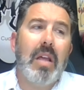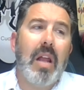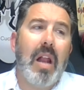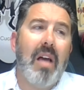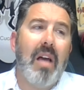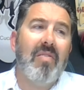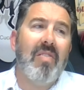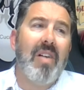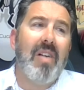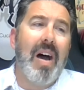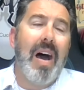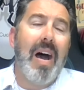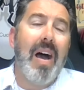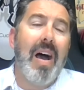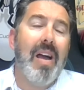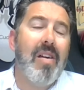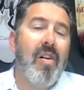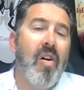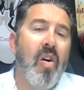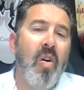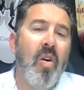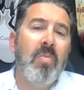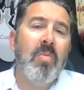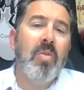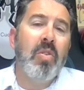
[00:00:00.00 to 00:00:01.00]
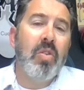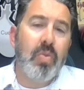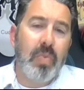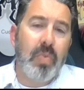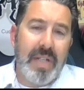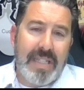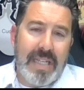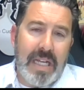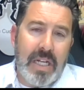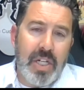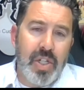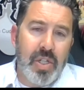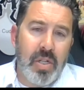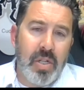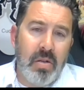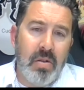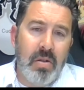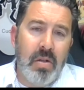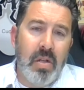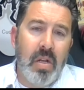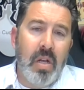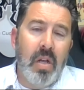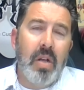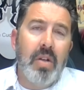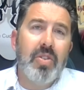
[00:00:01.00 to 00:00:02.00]
that have high homeowner
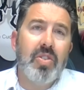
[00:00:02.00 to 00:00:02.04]
retention.